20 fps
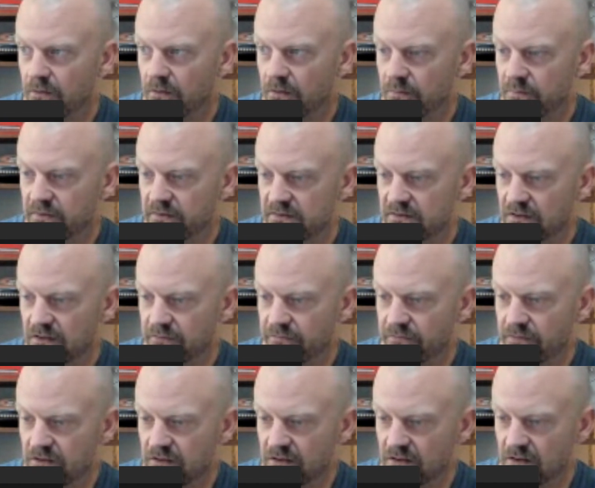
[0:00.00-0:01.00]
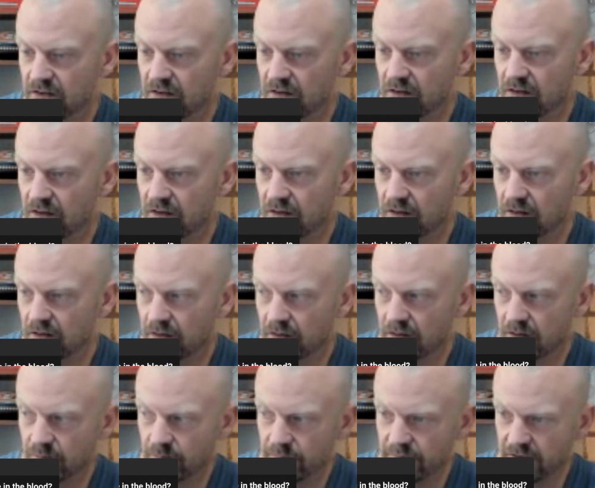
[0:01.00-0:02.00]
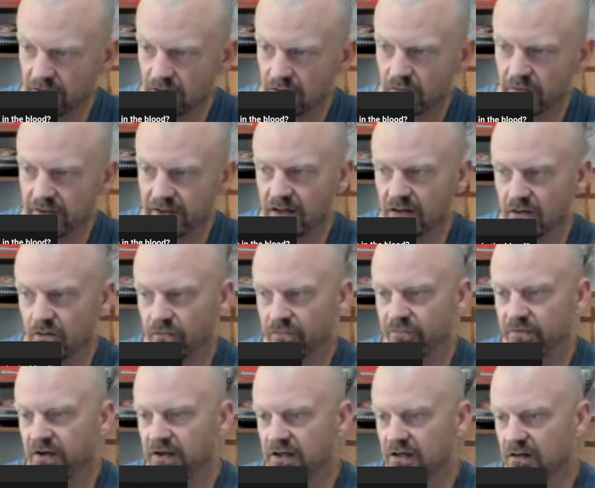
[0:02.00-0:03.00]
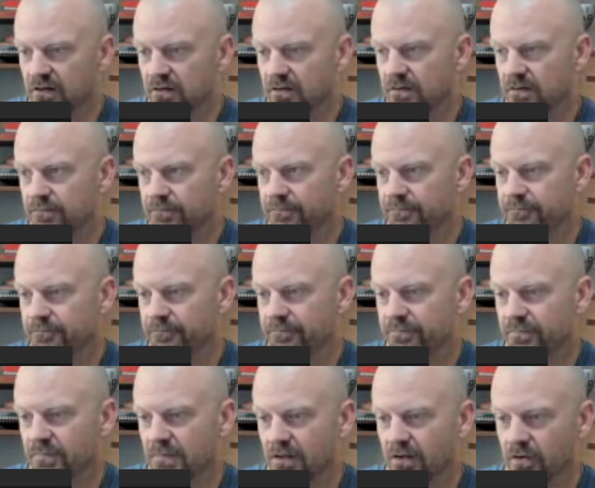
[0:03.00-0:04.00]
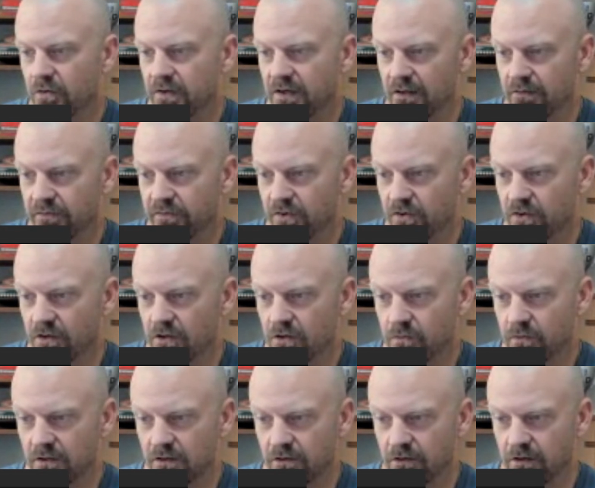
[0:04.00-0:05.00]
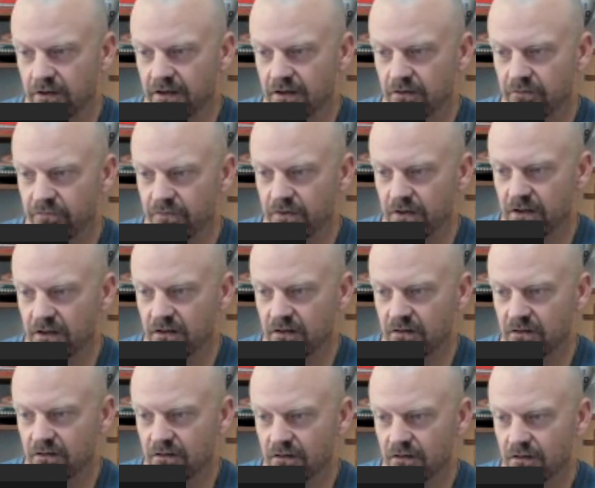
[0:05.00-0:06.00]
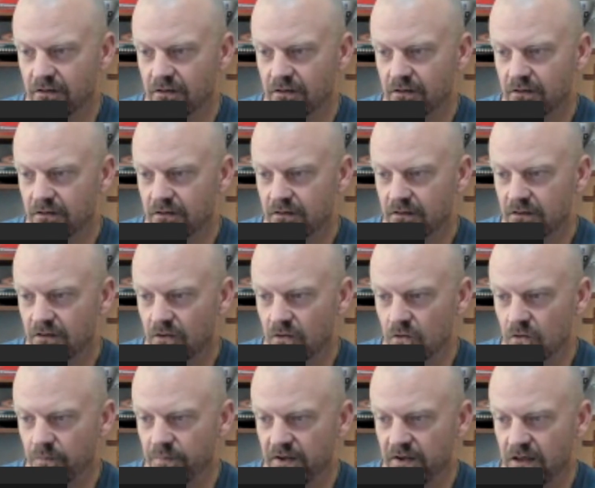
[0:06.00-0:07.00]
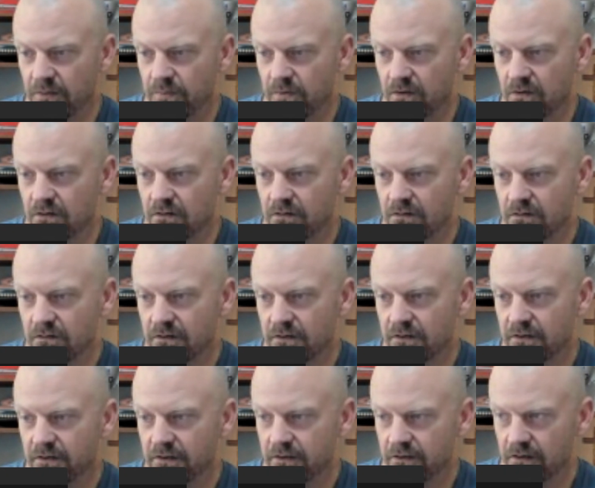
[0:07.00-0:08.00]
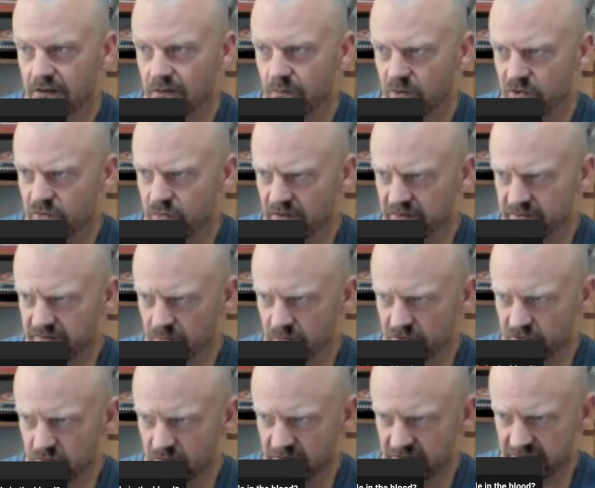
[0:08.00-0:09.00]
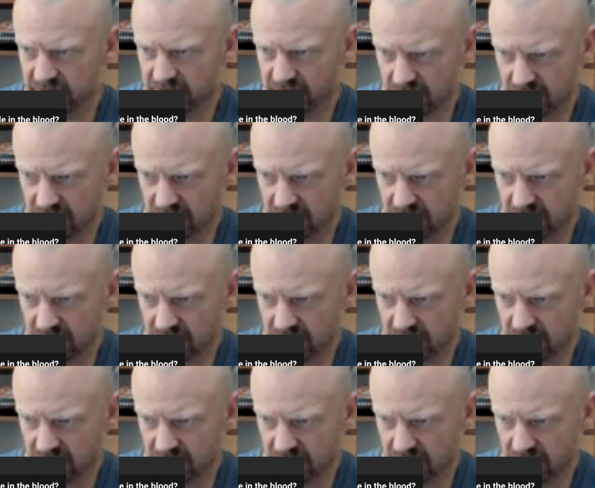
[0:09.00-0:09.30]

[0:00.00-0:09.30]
let me see if he did a bigger. Oh, I got to go find. Okay, so y'all want to learn how to find the whole paper? Which one is